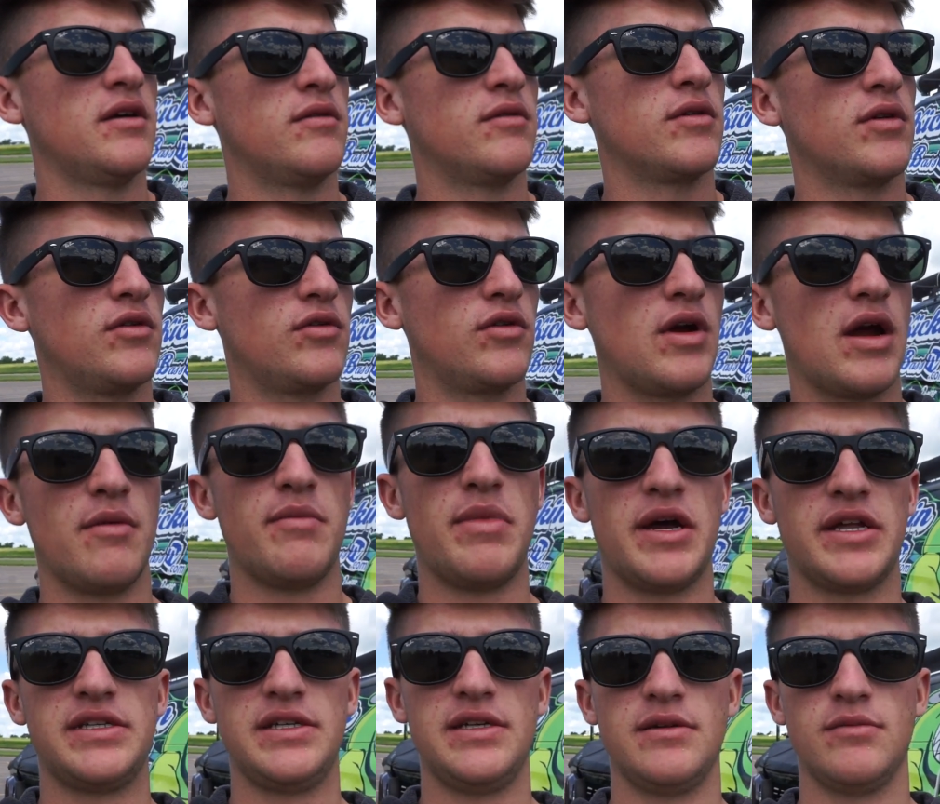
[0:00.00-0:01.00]
We're gonna grab a
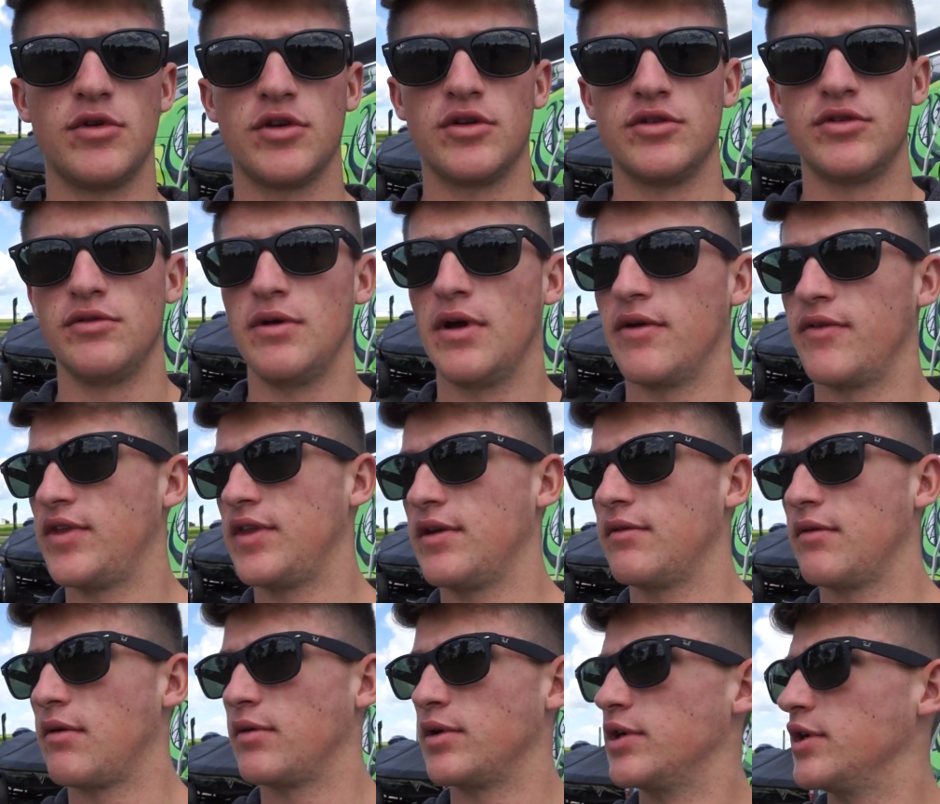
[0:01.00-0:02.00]
bite to eat. We're gonna do everything
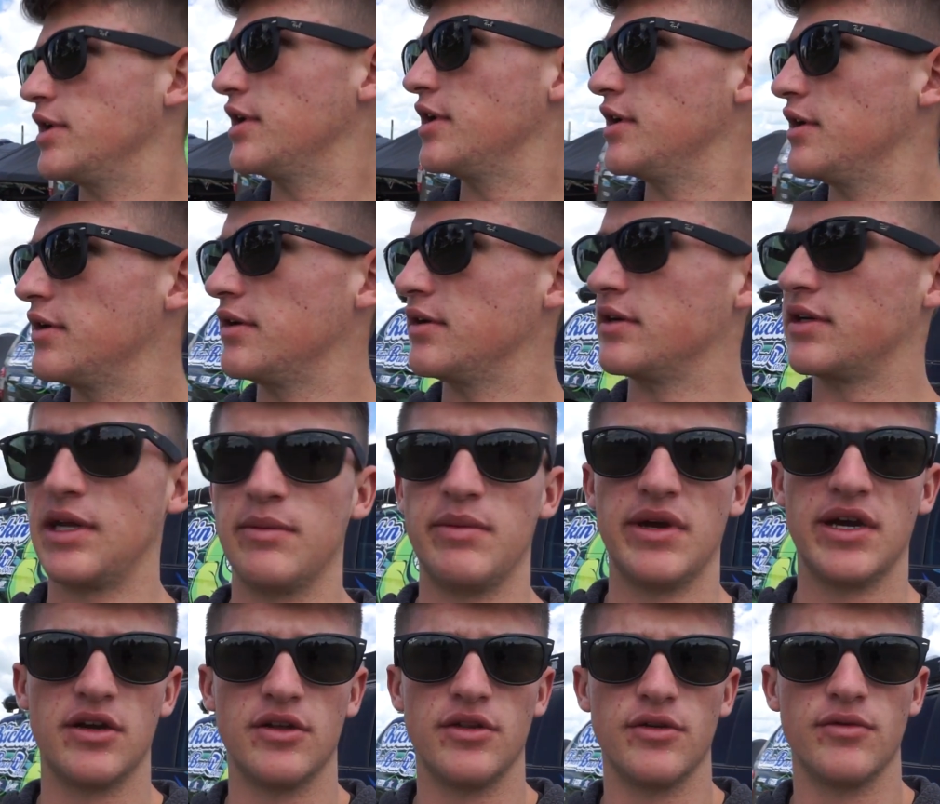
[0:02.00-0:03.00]
while we're here. Get
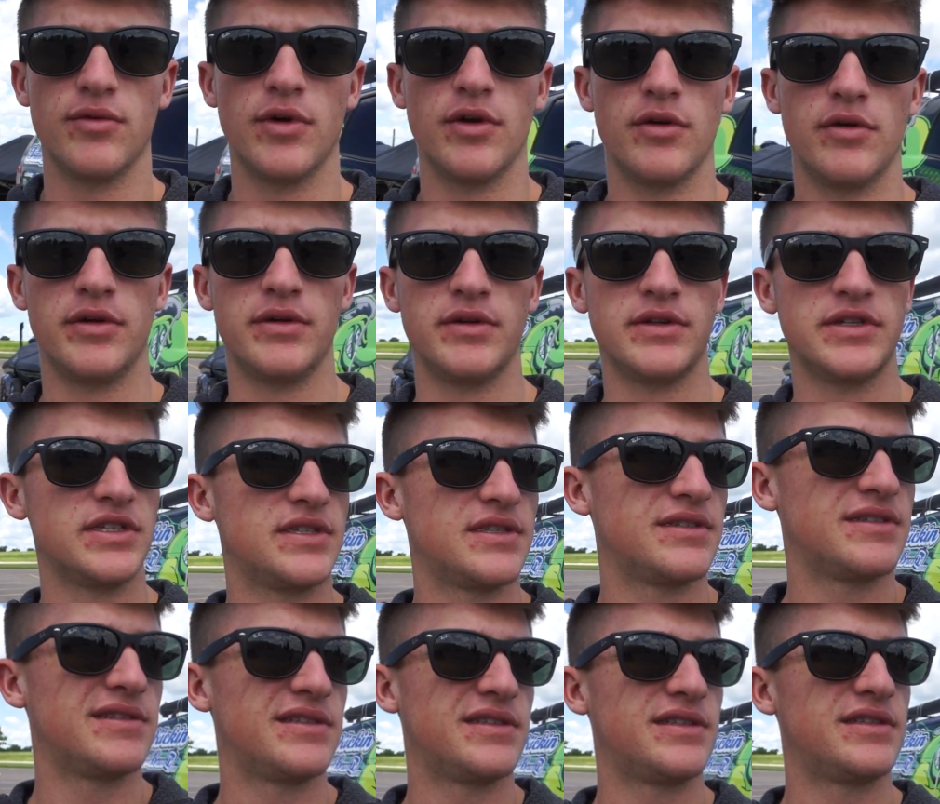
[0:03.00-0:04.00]
back on the road and just
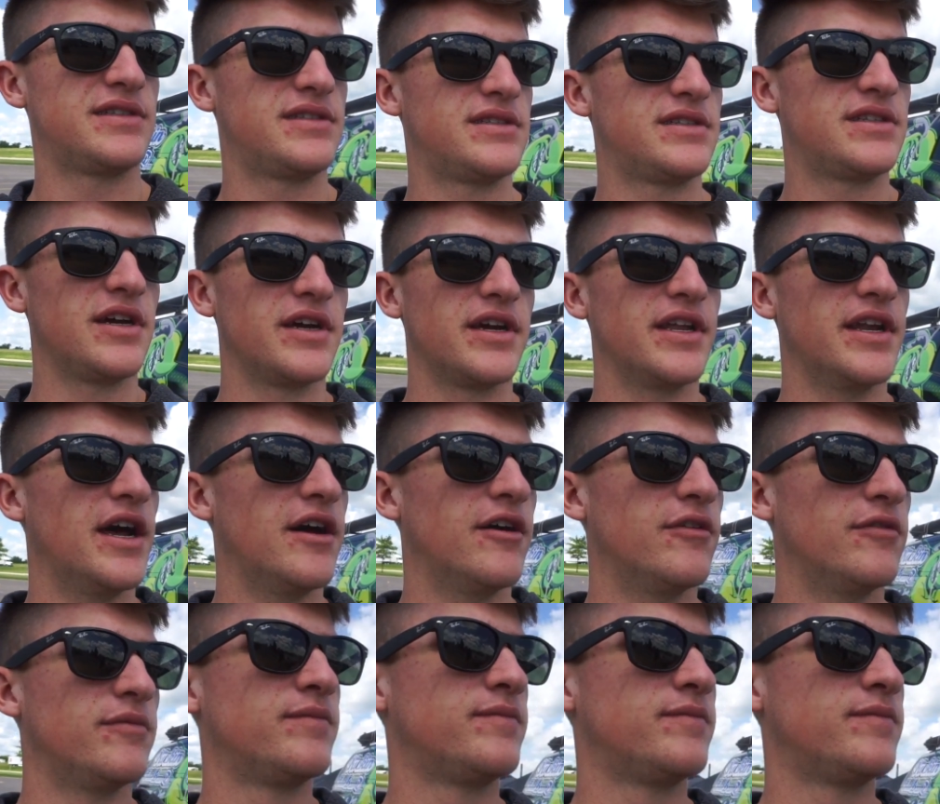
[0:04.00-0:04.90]
tug it out.